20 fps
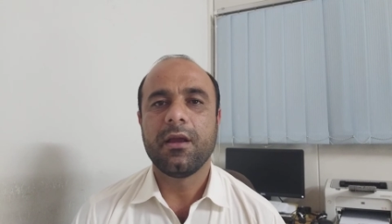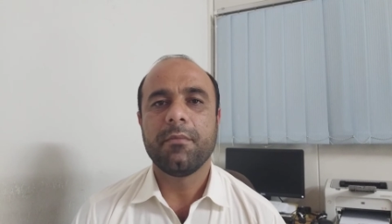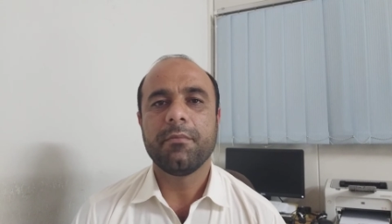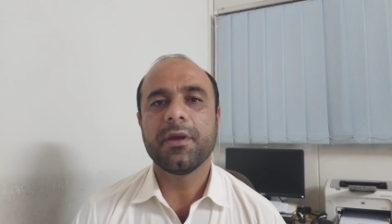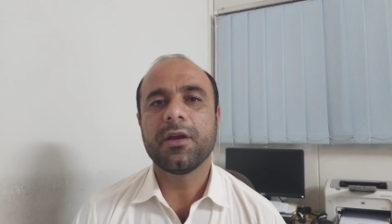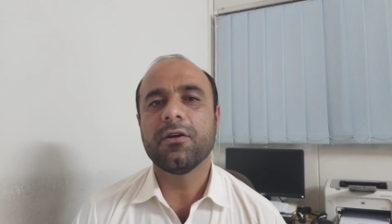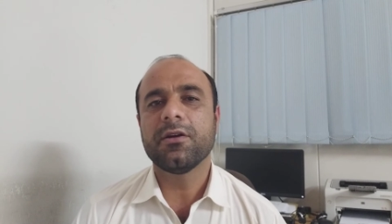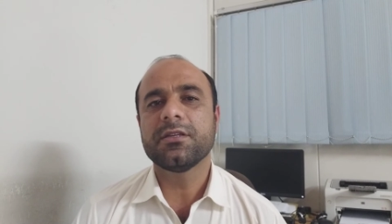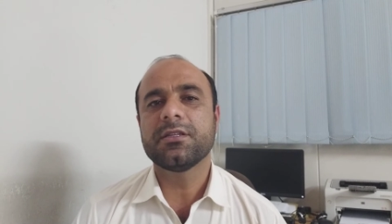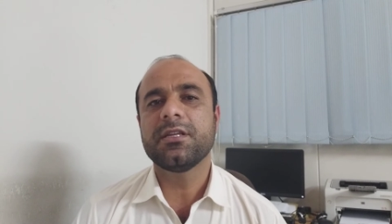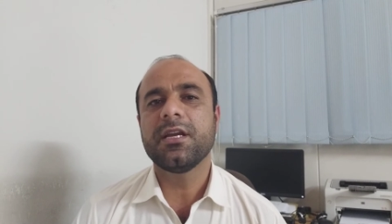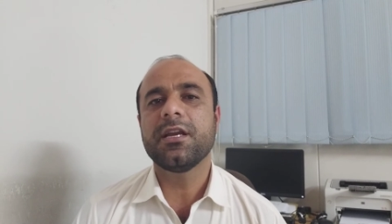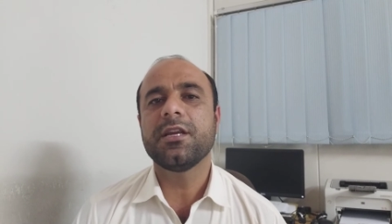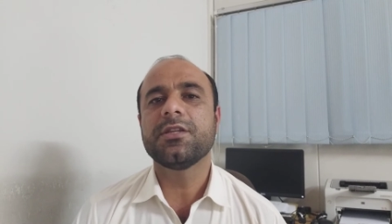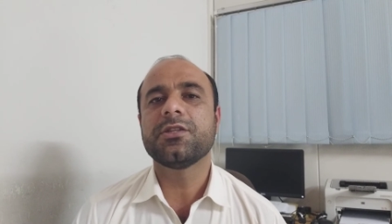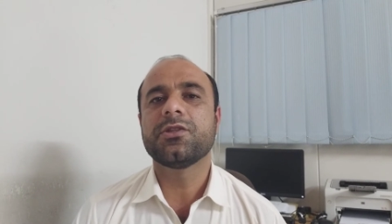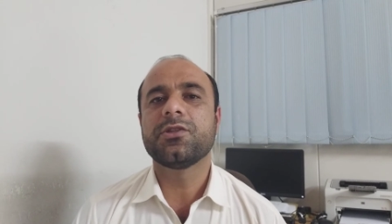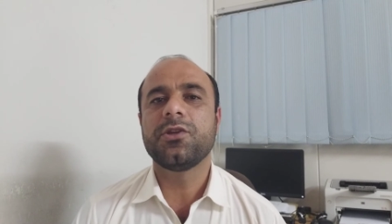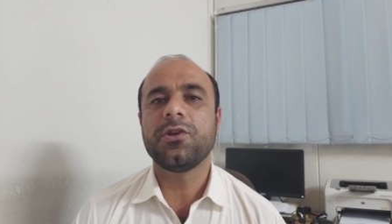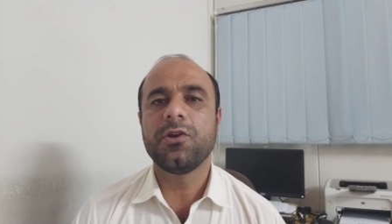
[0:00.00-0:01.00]
because there
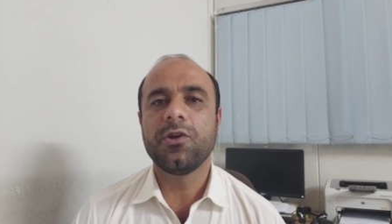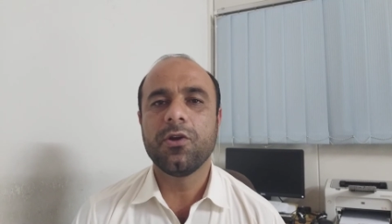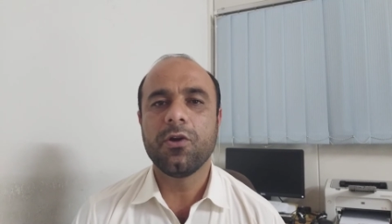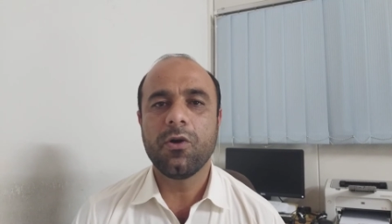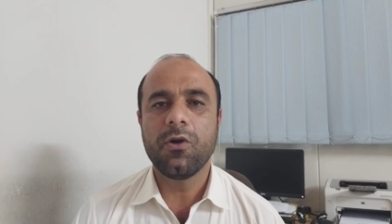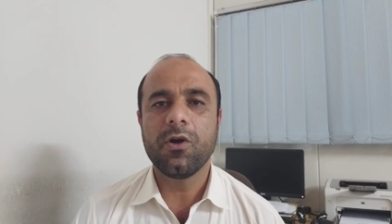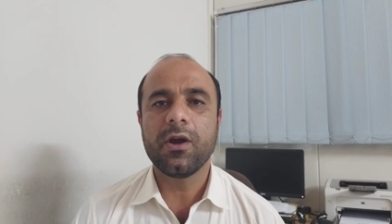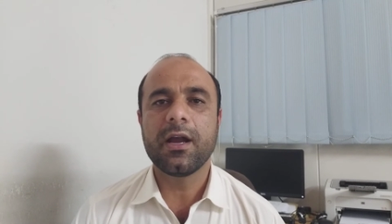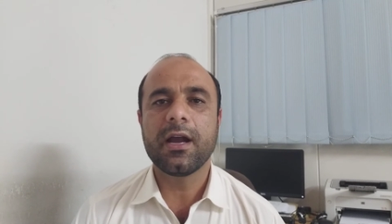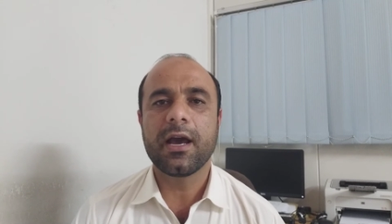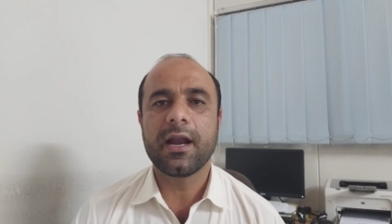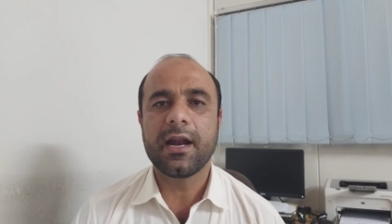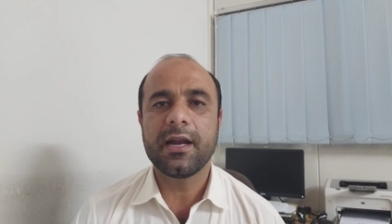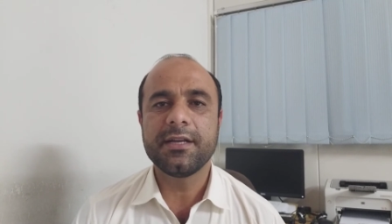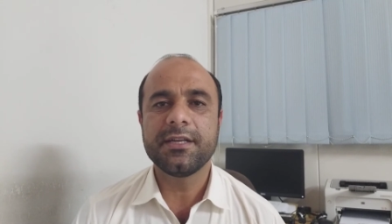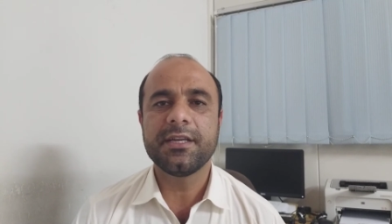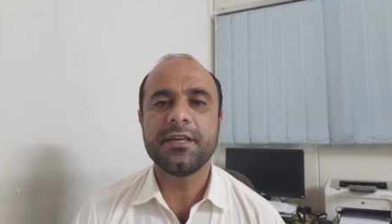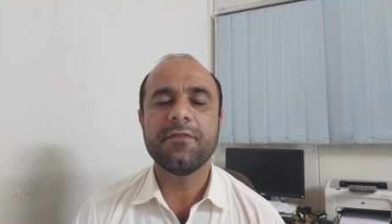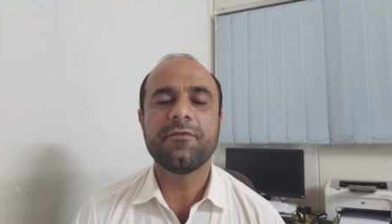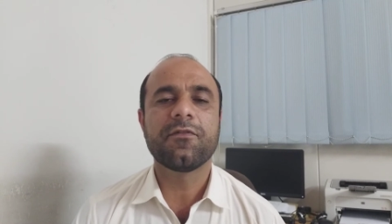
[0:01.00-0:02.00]
is no
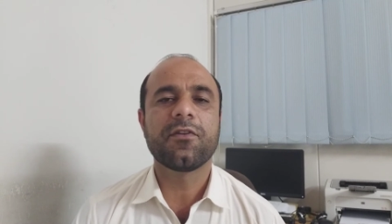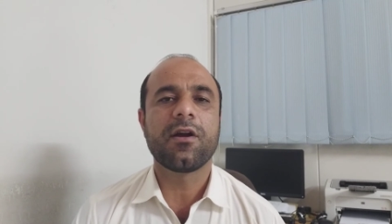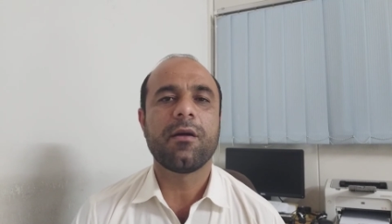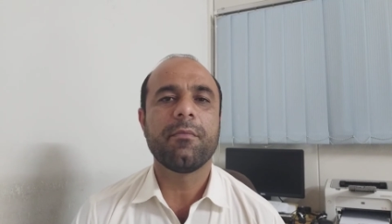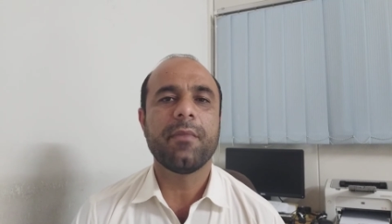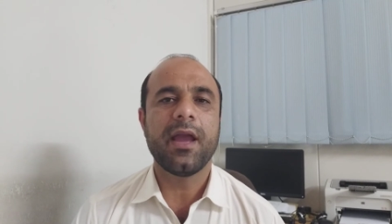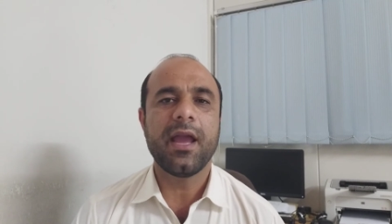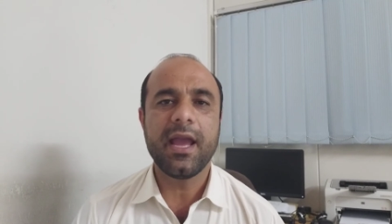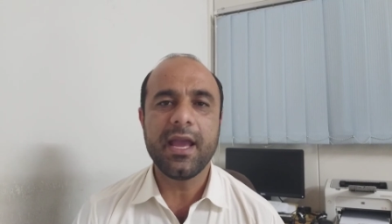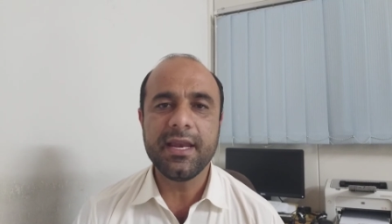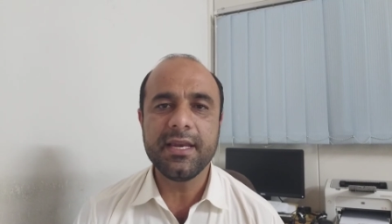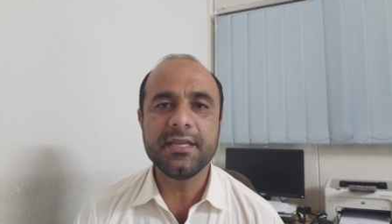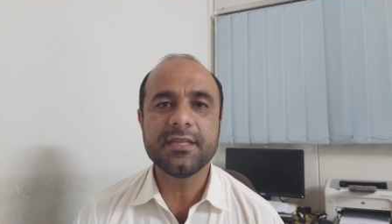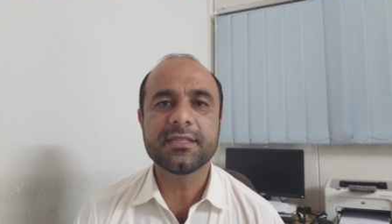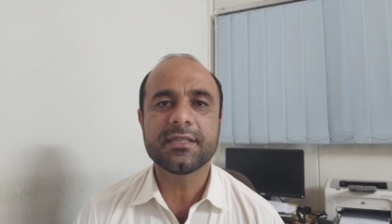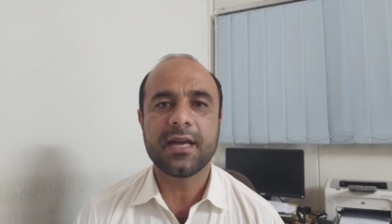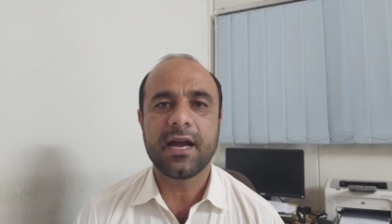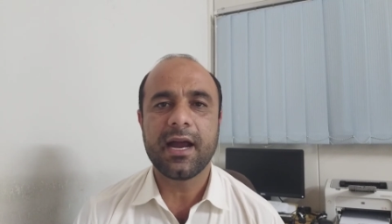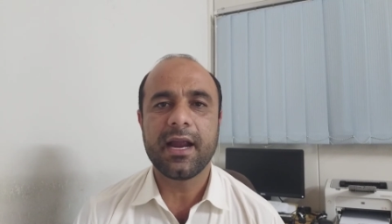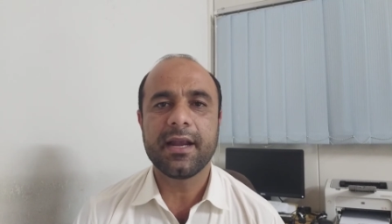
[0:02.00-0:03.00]
guarantee from any
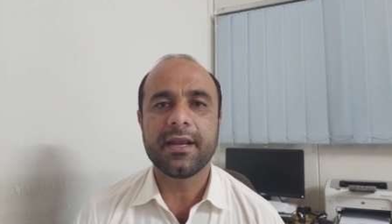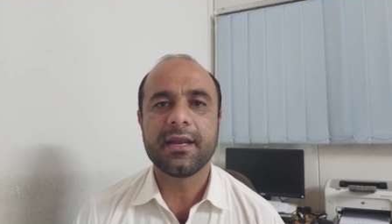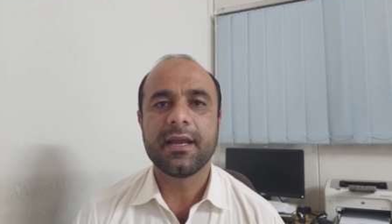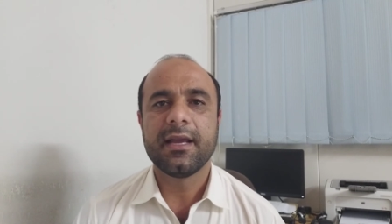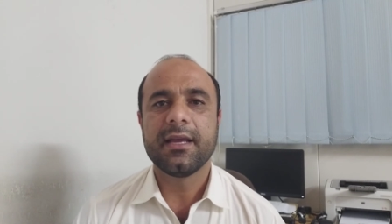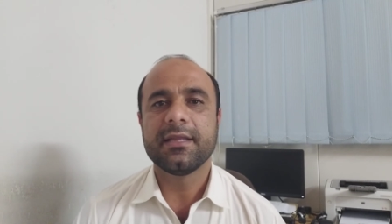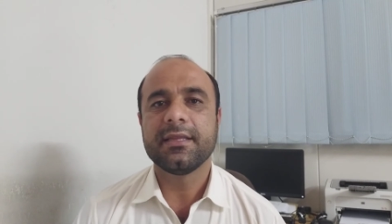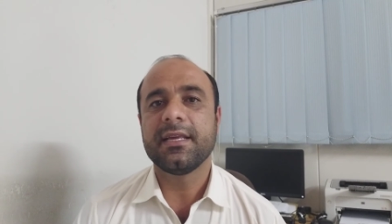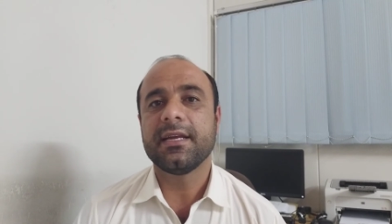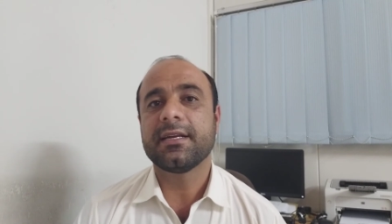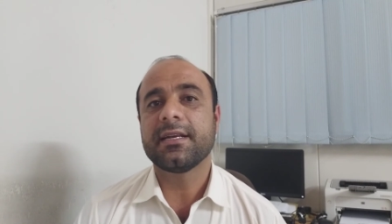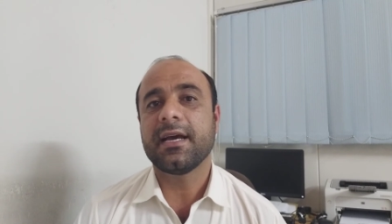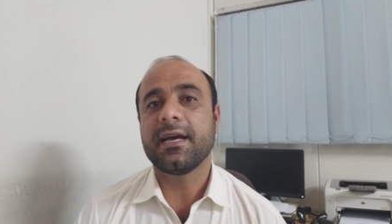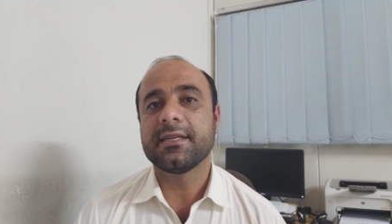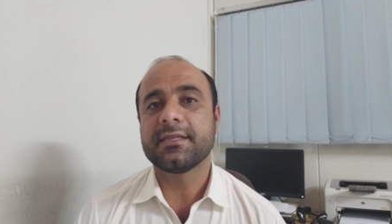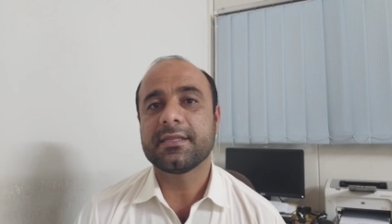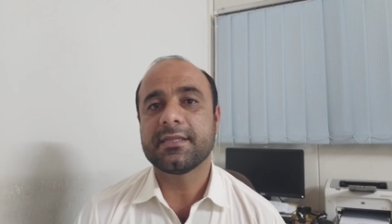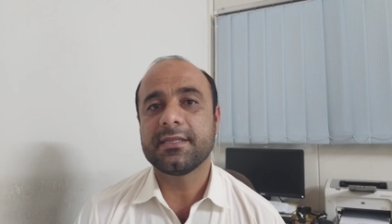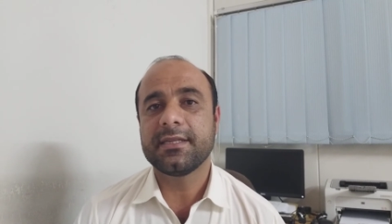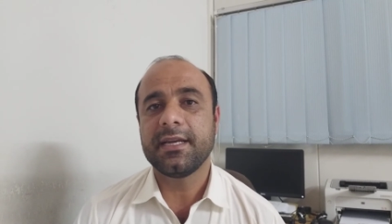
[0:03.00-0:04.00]
side that a
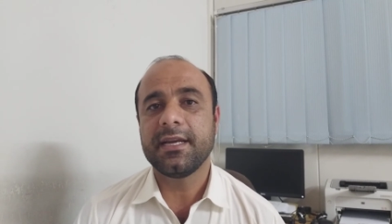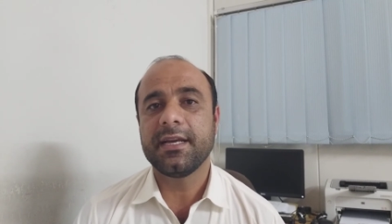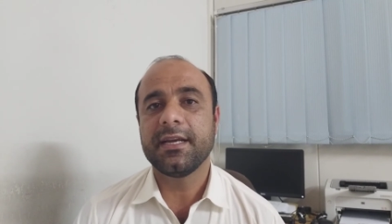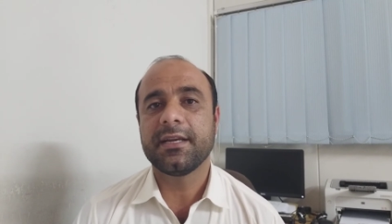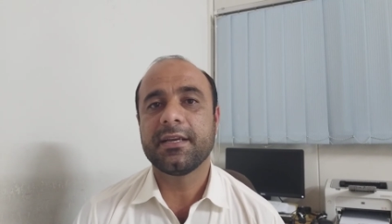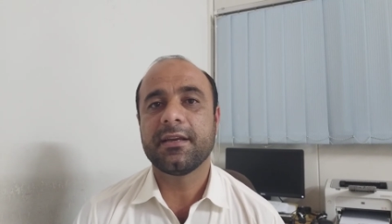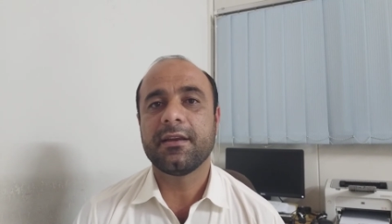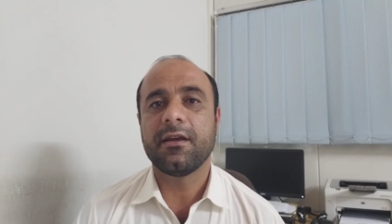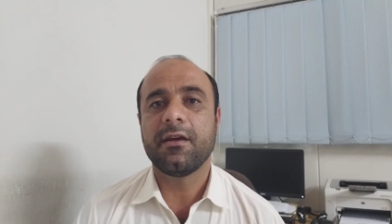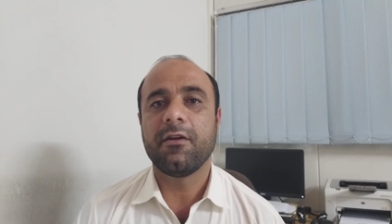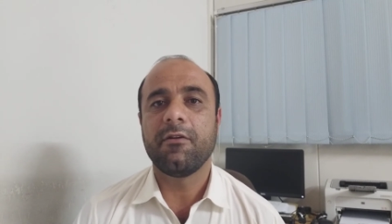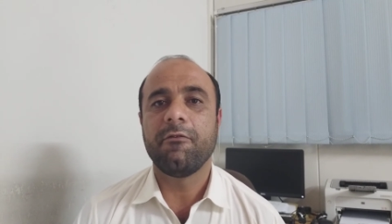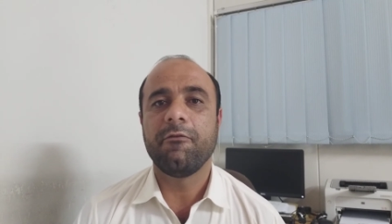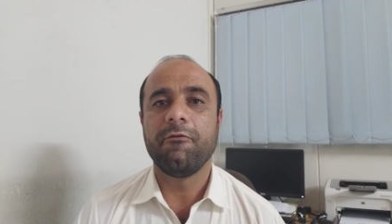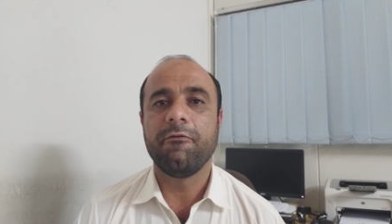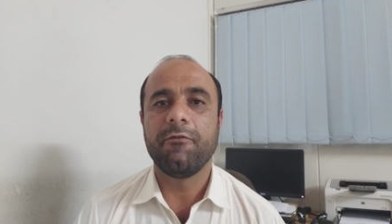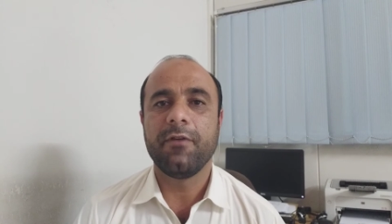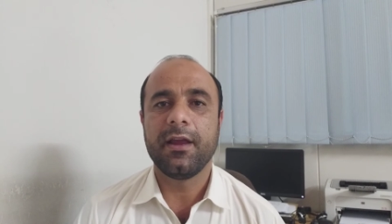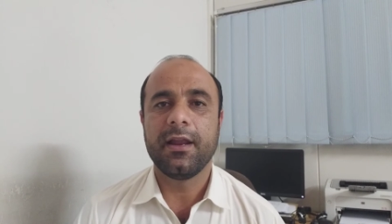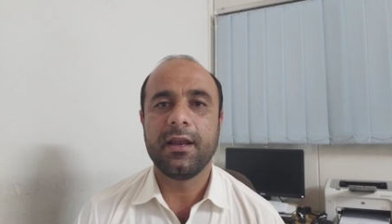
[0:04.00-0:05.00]
state
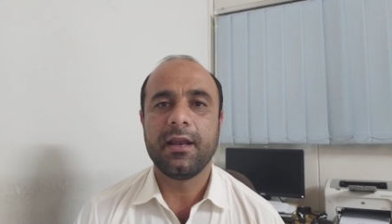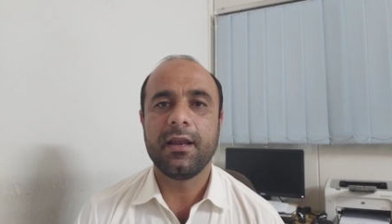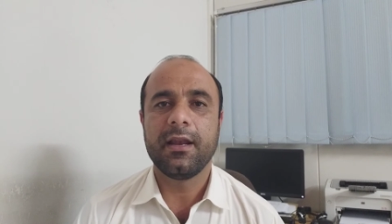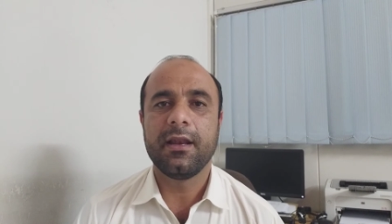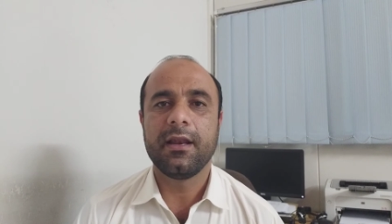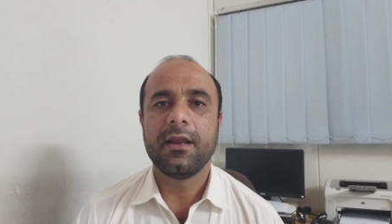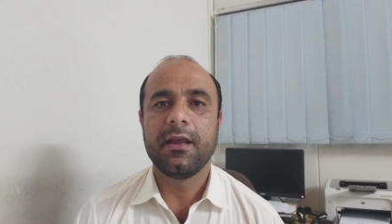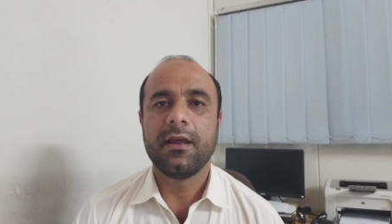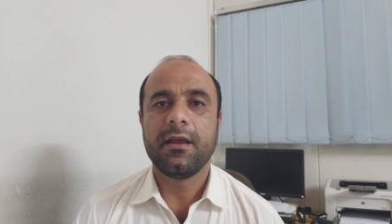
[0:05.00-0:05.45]
will,